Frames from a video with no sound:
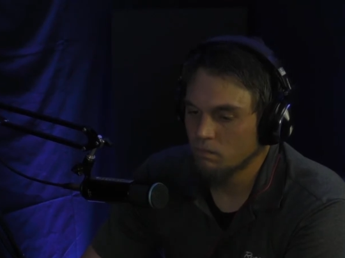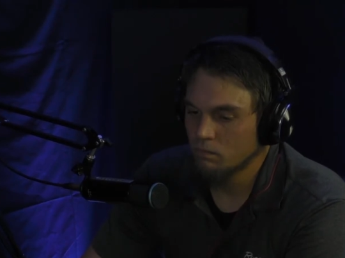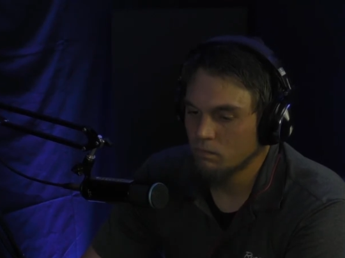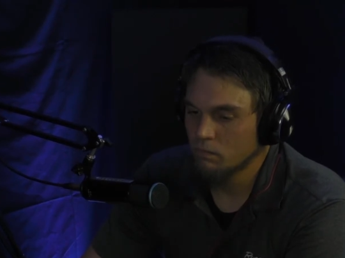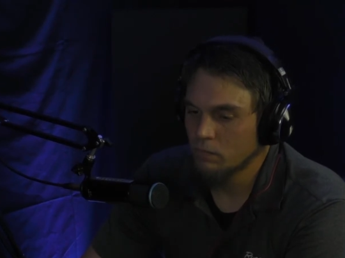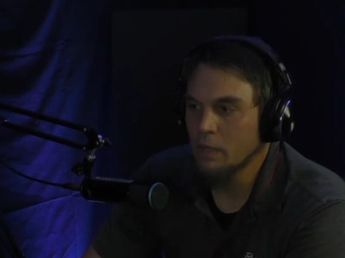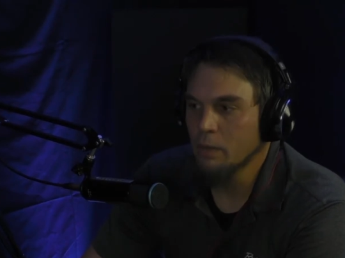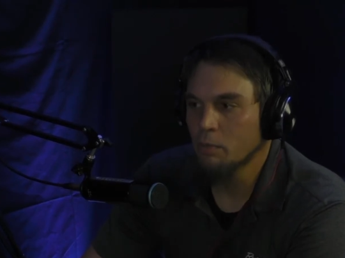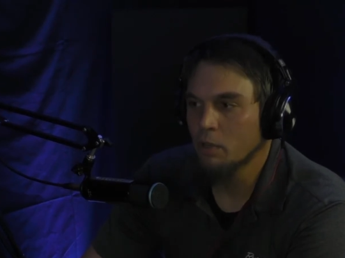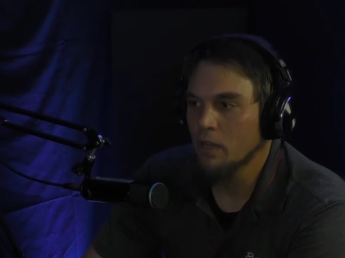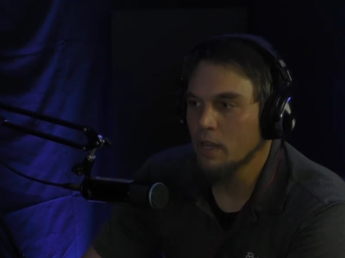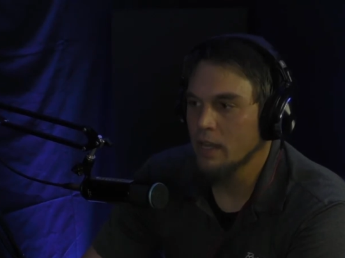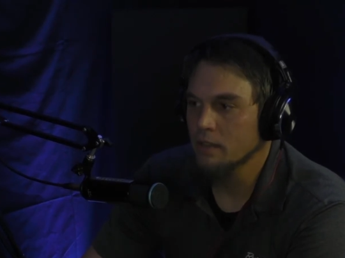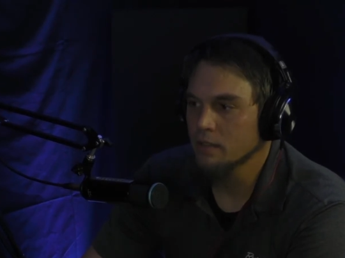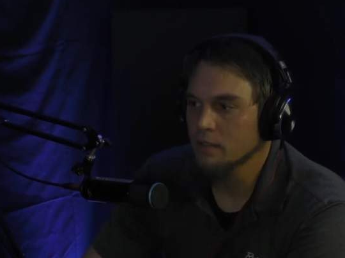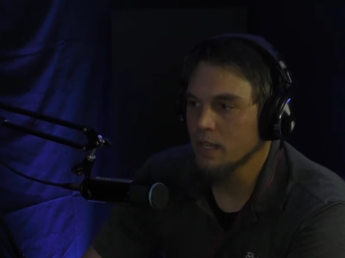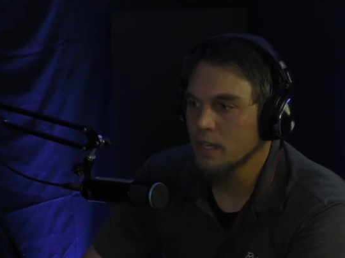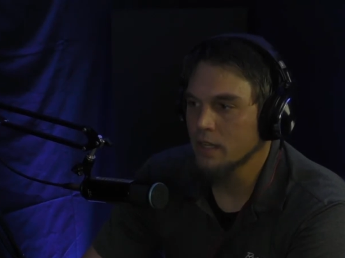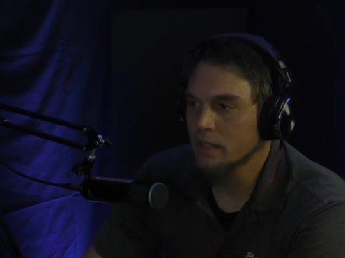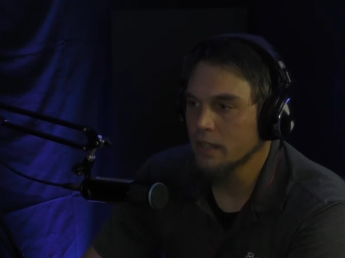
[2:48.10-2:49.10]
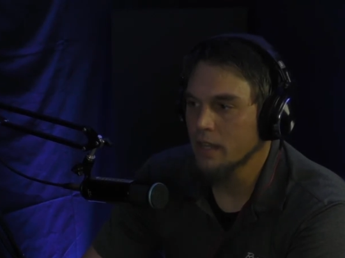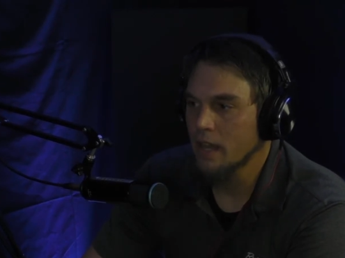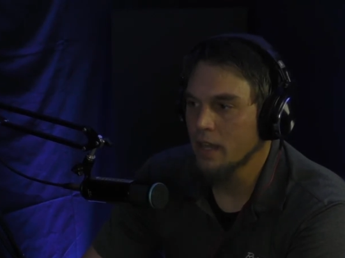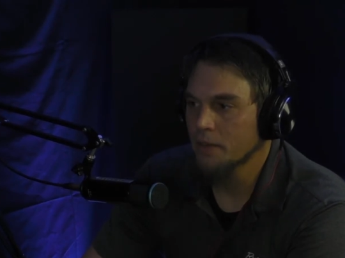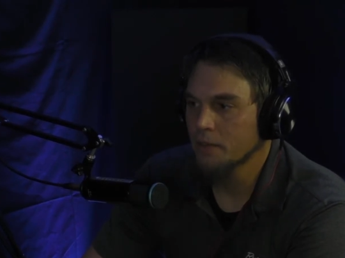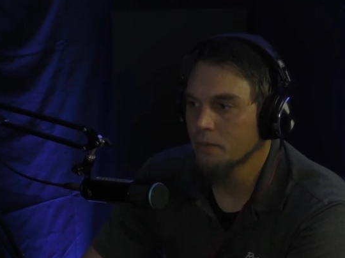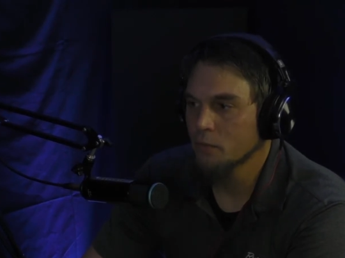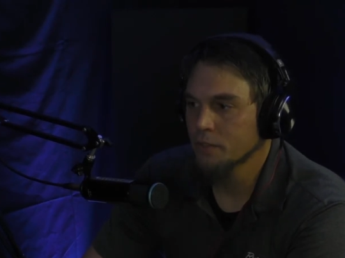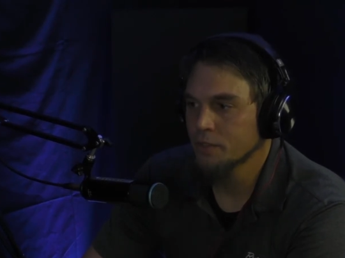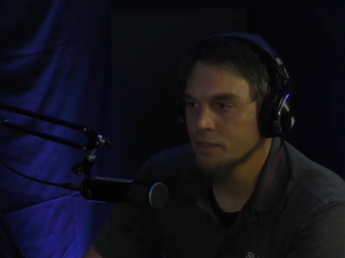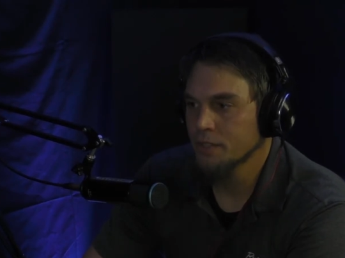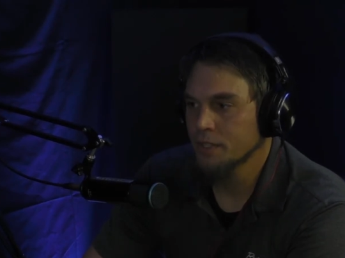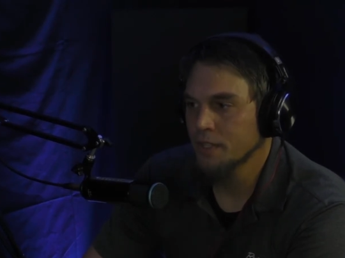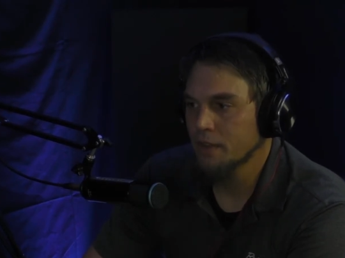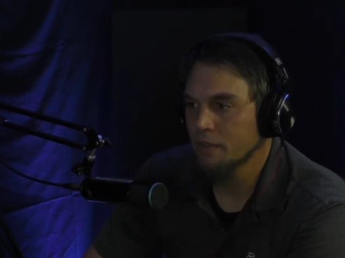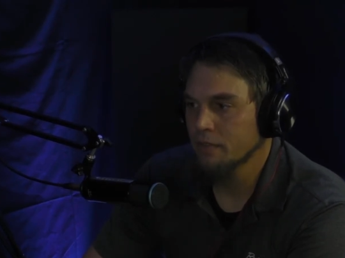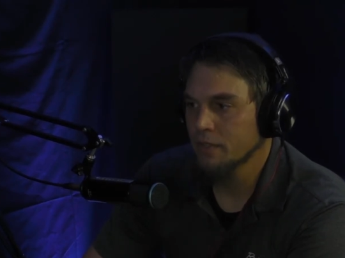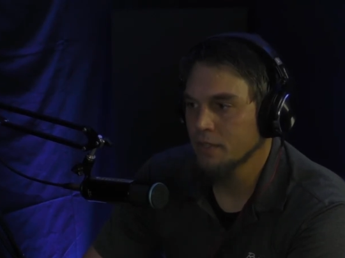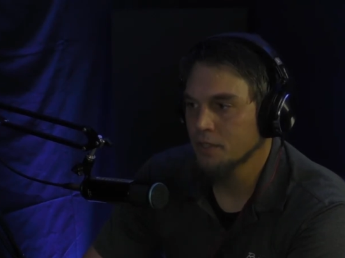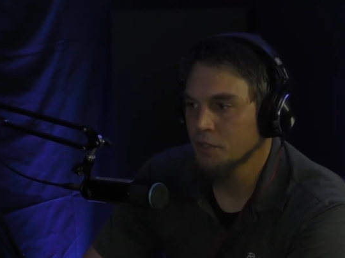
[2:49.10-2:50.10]
People ask that a lot. What's the
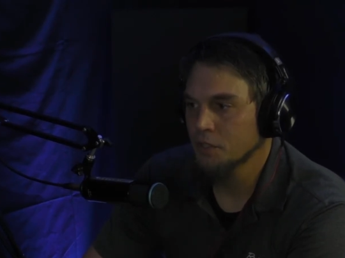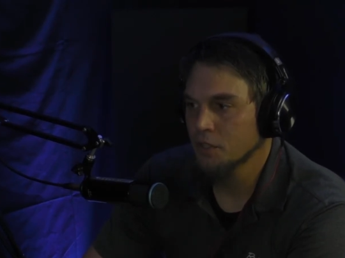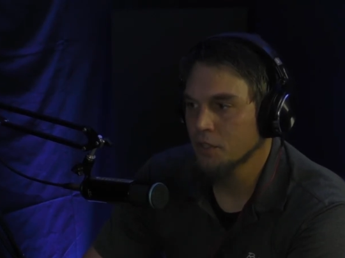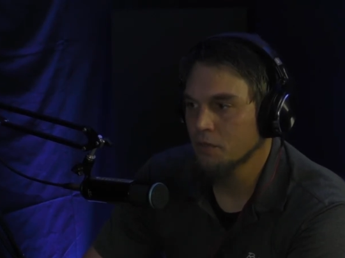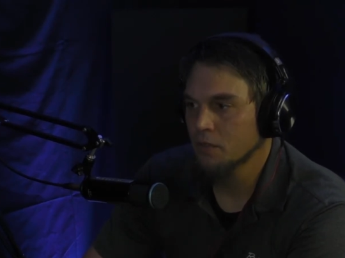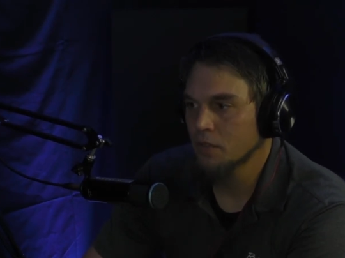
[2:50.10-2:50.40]
definition of